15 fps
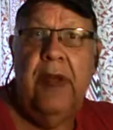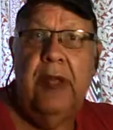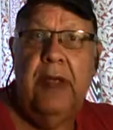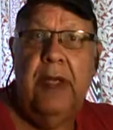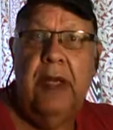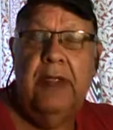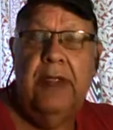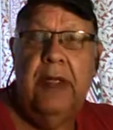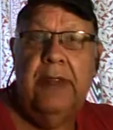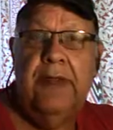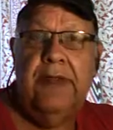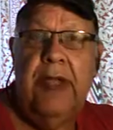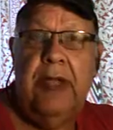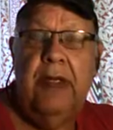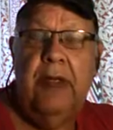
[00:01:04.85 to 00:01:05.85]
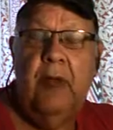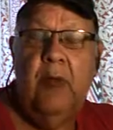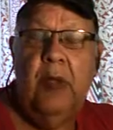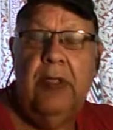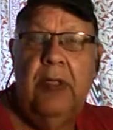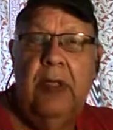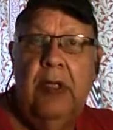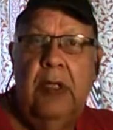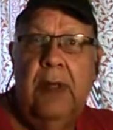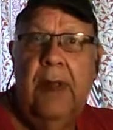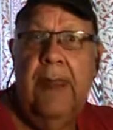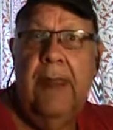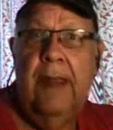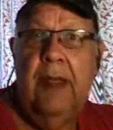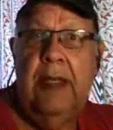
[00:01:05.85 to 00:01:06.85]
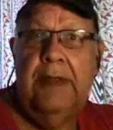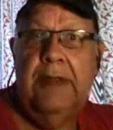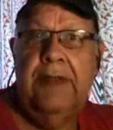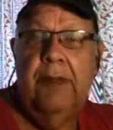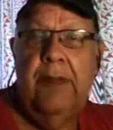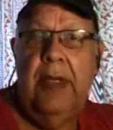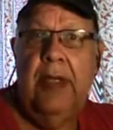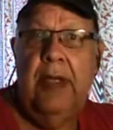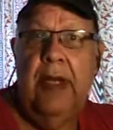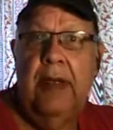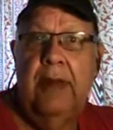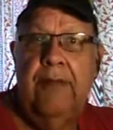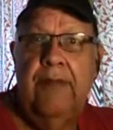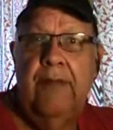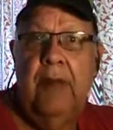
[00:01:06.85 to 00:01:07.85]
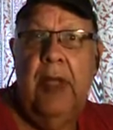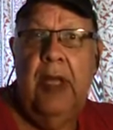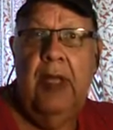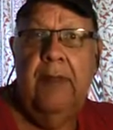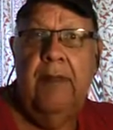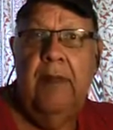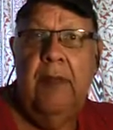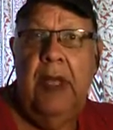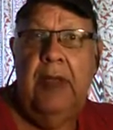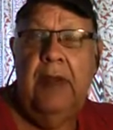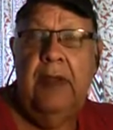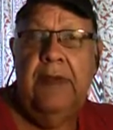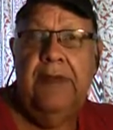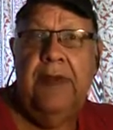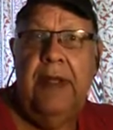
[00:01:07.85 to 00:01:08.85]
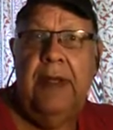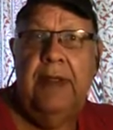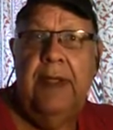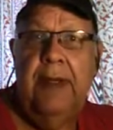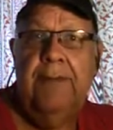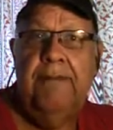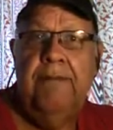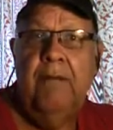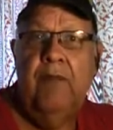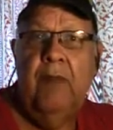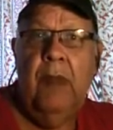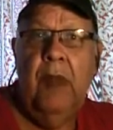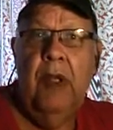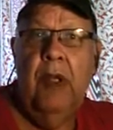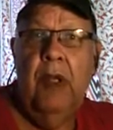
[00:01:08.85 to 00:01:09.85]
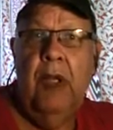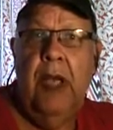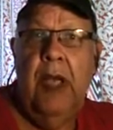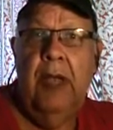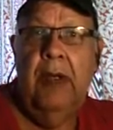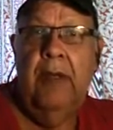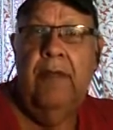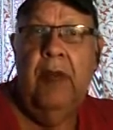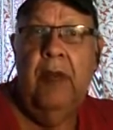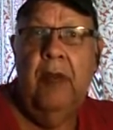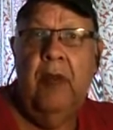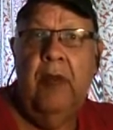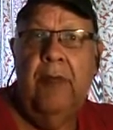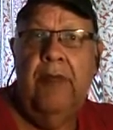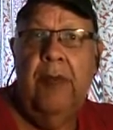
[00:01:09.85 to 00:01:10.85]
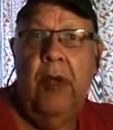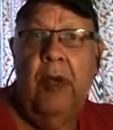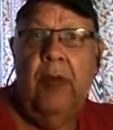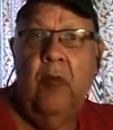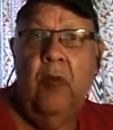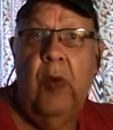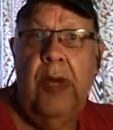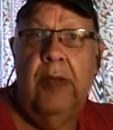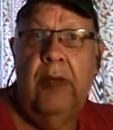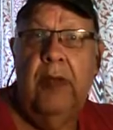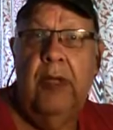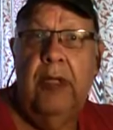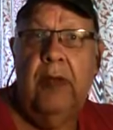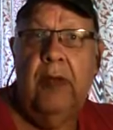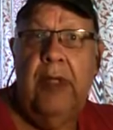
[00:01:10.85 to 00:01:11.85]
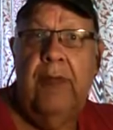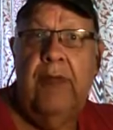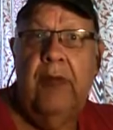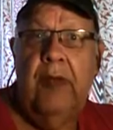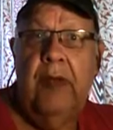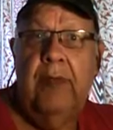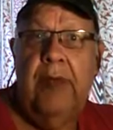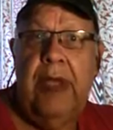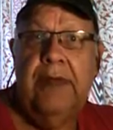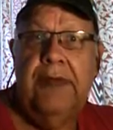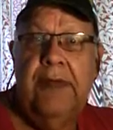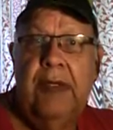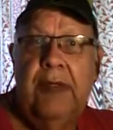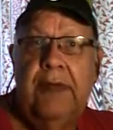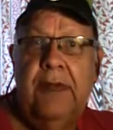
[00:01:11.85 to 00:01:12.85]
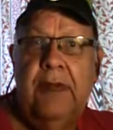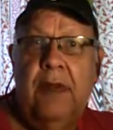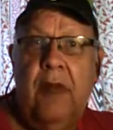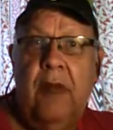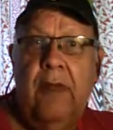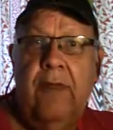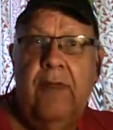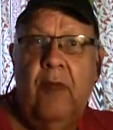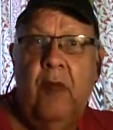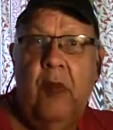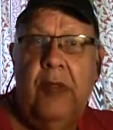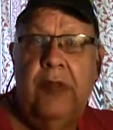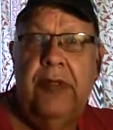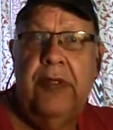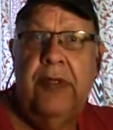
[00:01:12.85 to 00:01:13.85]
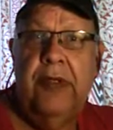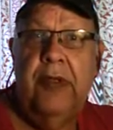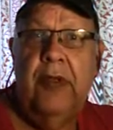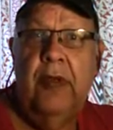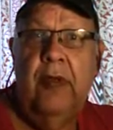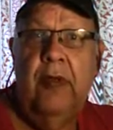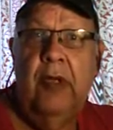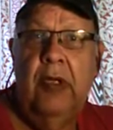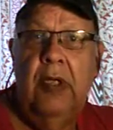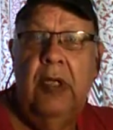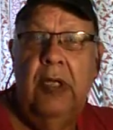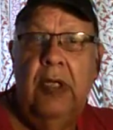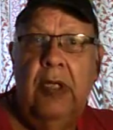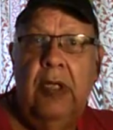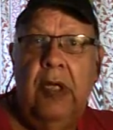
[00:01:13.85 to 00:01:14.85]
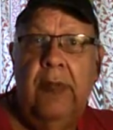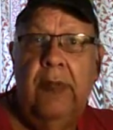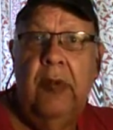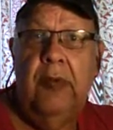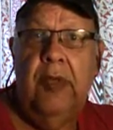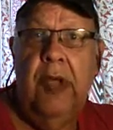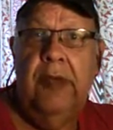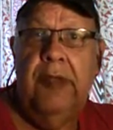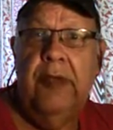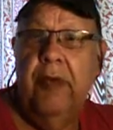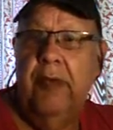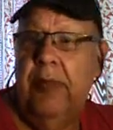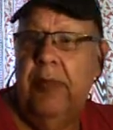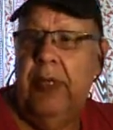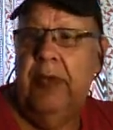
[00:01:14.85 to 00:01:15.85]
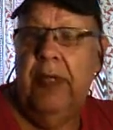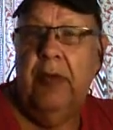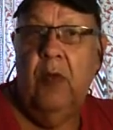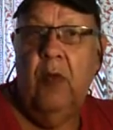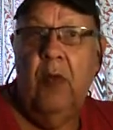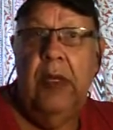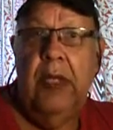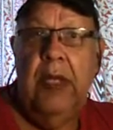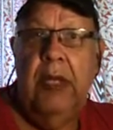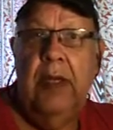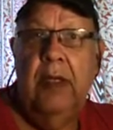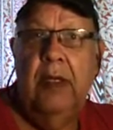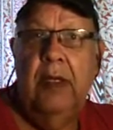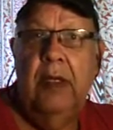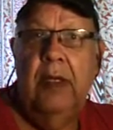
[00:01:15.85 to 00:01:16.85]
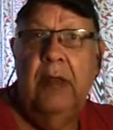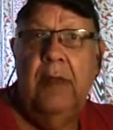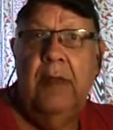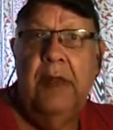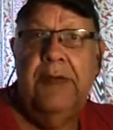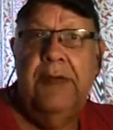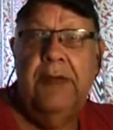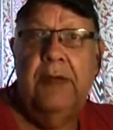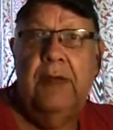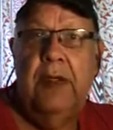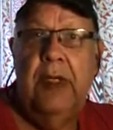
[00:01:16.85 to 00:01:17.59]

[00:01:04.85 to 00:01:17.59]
find out exactly what has to be done at the centre. And if you look at part one, it'll give you the basics of what to do. I'm not going to repeat that all again. This